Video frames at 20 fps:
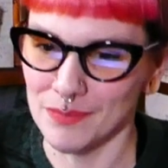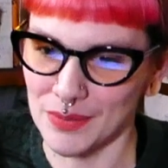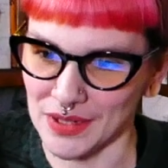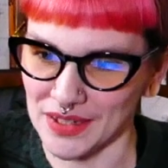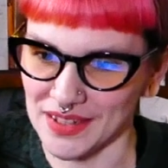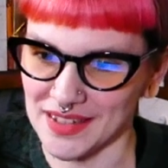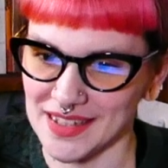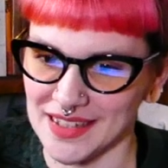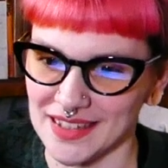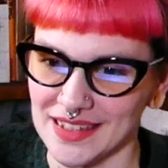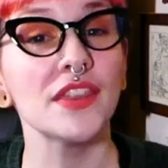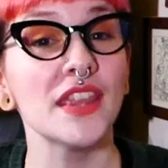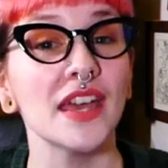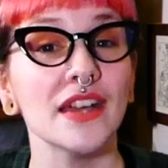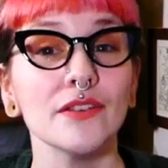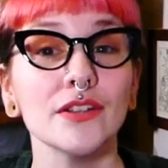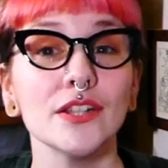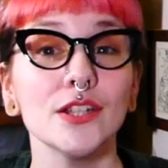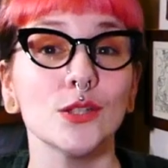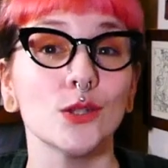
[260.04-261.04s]
But
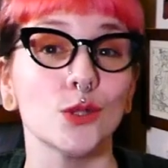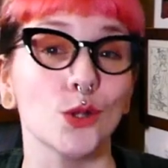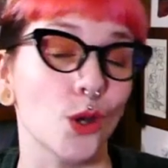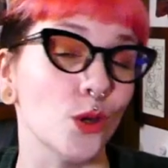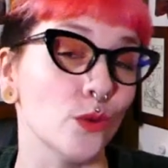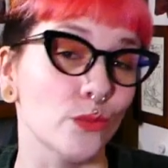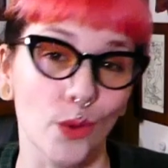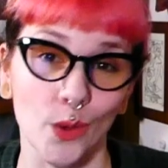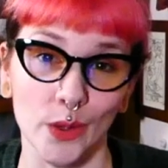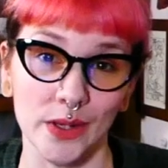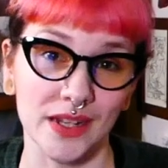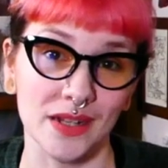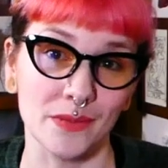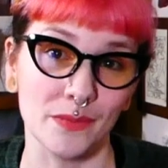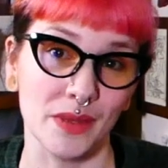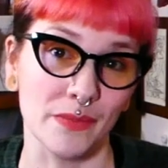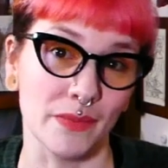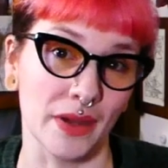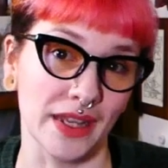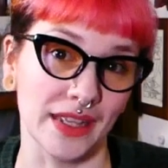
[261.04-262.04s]
there is no point in
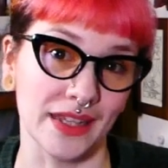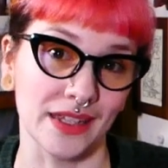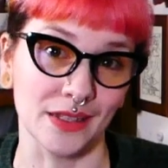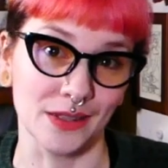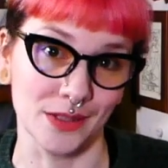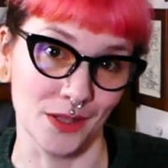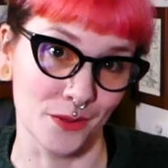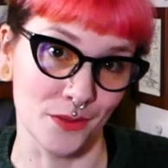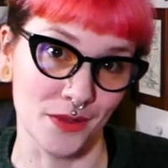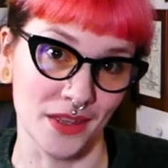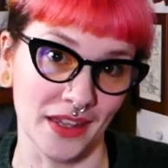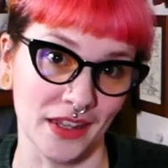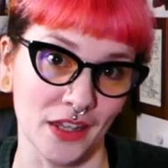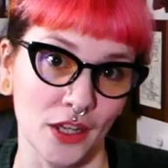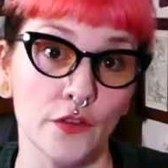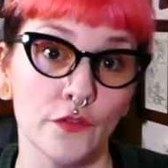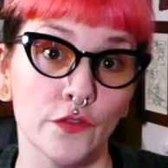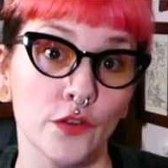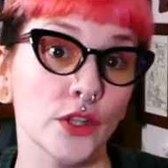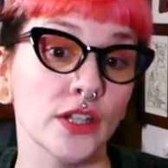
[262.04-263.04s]
me buying clothing
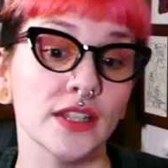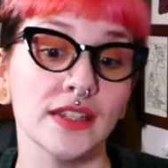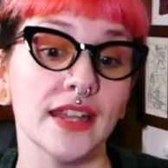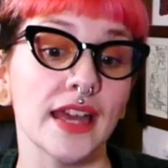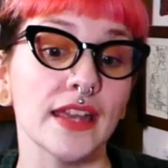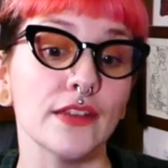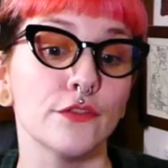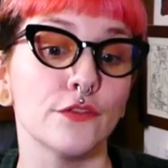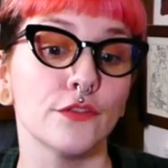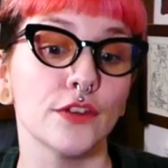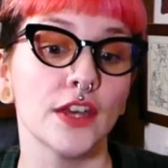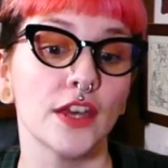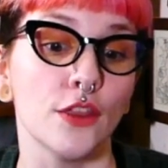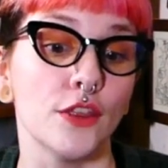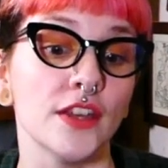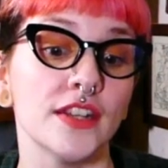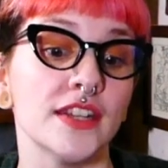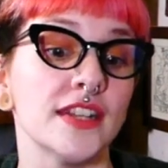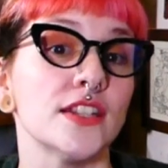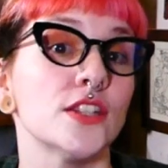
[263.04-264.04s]
for a life
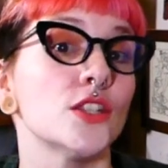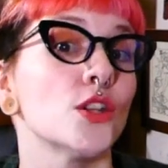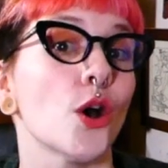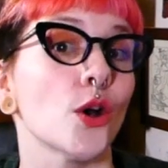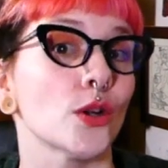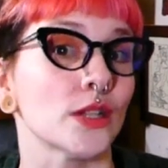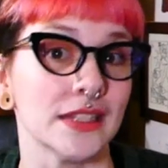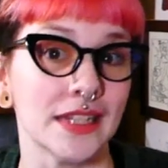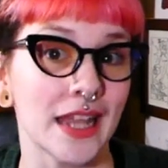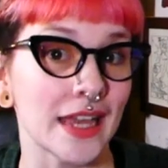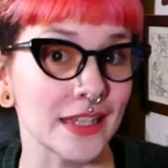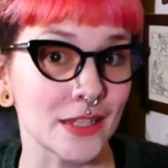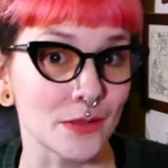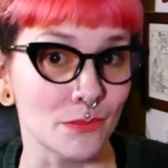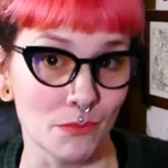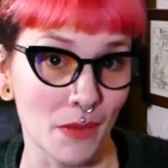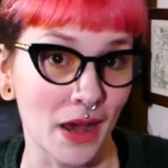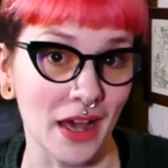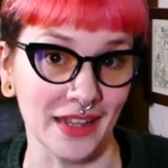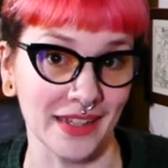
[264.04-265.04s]
that is not like
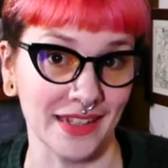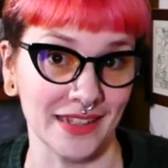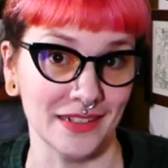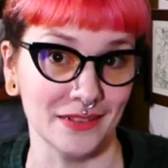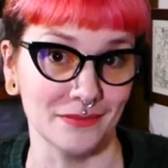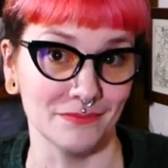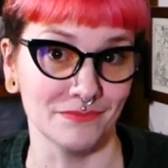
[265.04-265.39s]
mine.